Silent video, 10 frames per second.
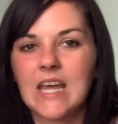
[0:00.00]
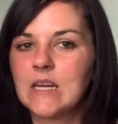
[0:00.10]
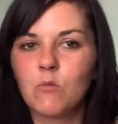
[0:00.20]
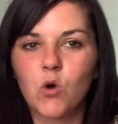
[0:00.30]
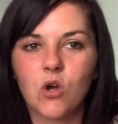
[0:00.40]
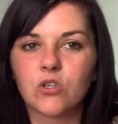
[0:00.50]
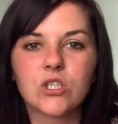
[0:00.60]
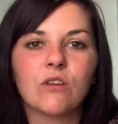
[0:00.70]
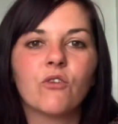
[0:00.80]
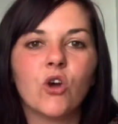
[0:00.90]
more
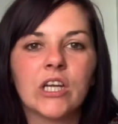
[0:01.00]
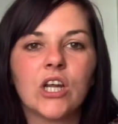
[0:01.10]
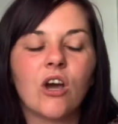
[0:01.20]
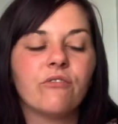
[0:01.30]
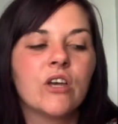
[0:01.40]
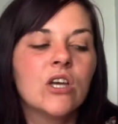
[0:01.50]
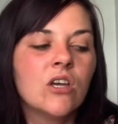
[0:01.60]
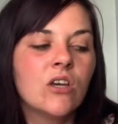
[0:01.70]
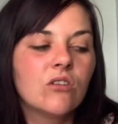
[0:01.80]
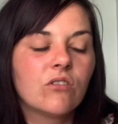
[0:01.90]
cotton, I've got enough.
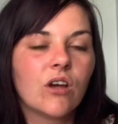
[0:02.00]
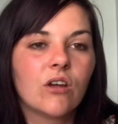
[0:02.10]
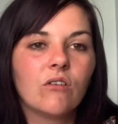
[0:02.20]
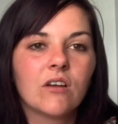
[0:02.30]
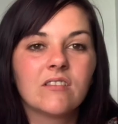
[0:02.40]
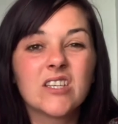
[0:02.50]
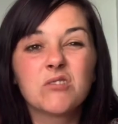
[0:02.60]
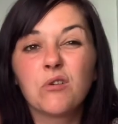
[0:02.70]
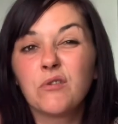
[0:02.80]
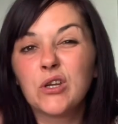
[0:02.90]
So I said
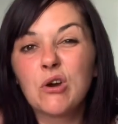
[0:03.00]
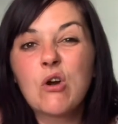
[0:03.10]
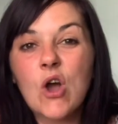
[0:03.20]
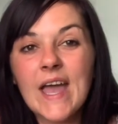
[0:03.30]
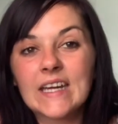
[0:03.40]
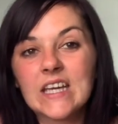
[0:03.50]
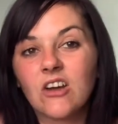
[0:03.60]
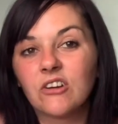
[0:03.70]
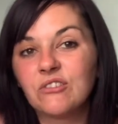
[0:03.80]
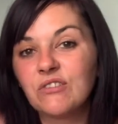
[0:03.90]
to her, have you not got any
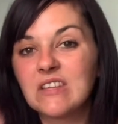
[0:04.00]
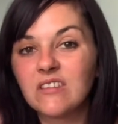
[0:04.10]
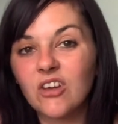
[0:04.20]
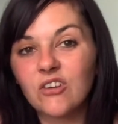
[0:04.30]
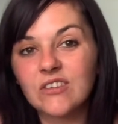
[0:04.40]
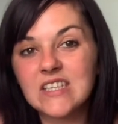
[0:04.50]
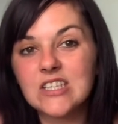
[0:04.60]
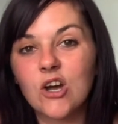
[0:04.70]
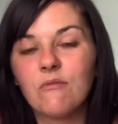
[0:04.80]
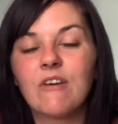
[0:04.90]
kind of viscose
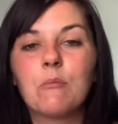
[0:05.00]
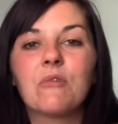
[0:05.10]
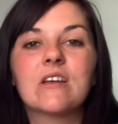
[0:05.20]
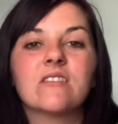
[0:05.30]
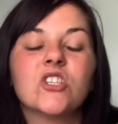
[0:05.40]
type fabrics?